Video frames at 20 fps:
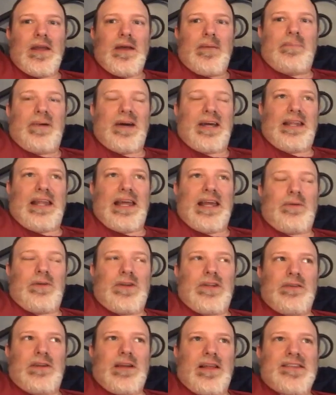but like
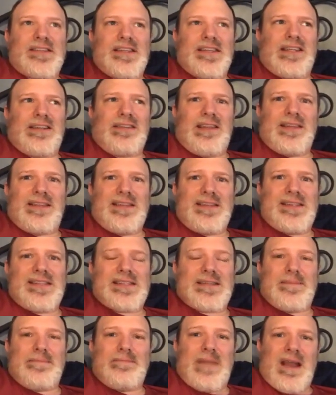when you realize, like, you're like, this
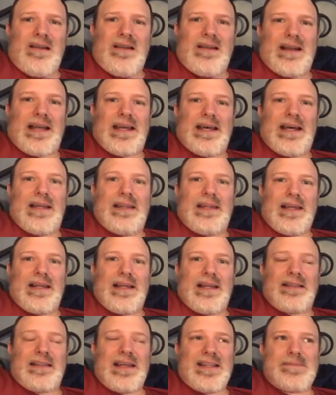is America,
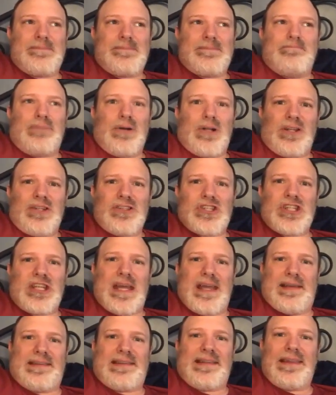like, that's
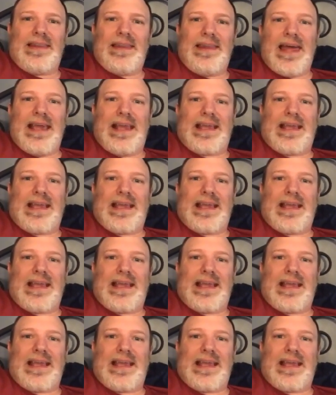bullshit. Like,